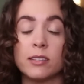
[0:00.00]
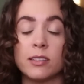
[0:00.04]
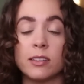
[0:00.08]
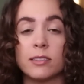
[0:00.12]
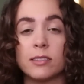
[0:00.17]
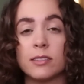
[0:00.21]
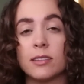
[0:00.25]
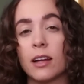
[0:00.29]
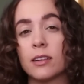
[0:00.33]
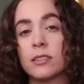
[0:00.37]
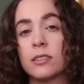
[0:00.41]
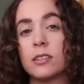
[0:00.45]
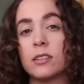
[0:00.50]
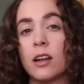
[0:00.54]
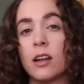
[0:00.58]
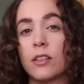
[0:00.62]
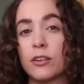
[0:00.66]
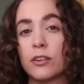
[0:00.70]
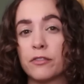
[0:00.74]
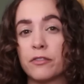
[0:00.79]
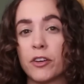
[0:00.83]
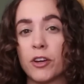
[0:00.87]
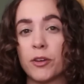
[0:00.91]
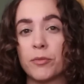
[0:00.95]
since that's
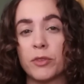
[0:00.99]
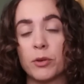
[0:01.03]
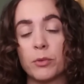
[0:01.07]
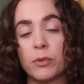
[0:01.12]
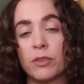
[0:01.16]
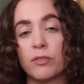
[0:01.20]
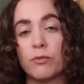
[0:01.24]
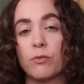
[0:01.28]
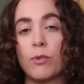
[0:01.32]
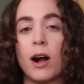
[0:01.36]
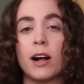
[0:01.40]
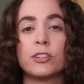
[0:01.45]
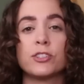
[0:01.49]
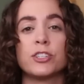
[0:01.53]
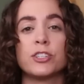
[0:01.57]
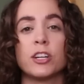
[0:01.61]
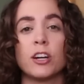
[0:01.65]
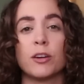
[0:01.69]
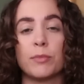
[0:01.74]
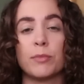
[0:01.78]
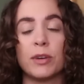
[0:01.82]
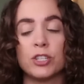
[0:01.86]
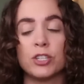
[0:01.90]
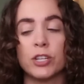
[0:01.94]
another film that we've watched
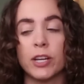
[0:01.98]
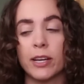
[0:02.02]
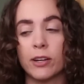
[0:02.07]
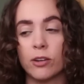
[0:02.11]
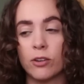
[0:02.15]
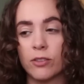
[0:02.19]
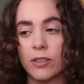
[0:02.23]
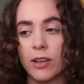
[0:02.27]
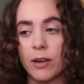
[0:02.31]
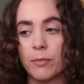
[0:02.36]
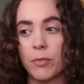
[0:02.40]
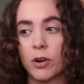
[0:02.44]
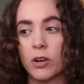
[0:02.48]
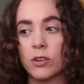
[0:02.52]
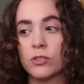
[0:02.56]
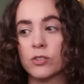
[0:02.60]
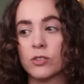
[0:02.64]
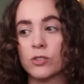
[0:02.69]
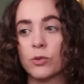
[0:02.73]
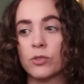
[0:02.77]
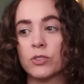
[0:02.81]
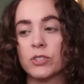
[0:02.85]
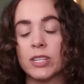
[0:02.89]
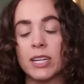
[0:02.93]
here on my channel that Martin
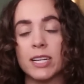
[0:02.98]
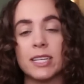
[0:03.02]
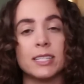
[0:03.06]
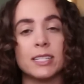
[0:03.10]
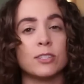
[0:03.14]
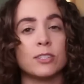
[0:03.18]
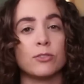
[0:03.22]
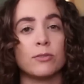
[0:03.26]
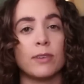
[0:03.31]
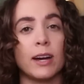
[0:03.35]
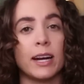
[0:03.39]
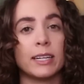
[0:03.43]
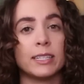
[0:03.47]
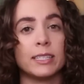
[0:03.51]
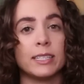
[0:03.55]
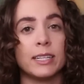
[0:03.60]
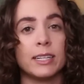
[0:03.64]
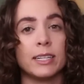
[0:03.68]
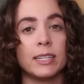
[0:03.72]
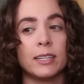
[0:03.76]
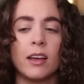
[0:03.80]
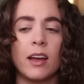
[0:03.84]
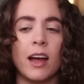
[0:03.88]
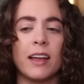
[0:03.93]
Scorsese
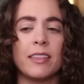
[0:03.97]
directed.